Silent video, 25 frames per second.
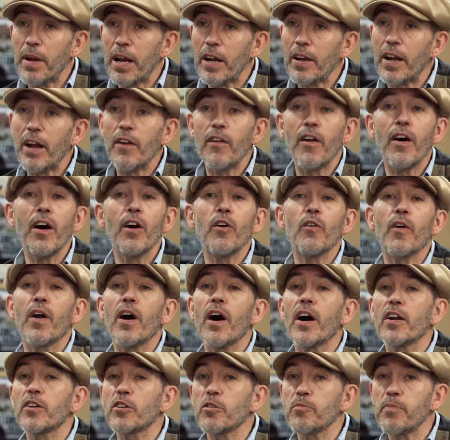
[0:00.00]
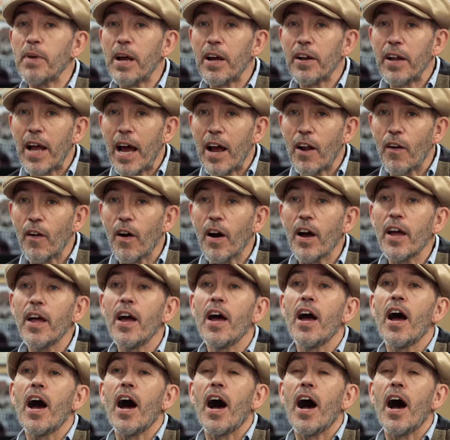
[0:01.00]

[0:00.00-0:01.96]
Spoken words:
Arai or a £100 Arai.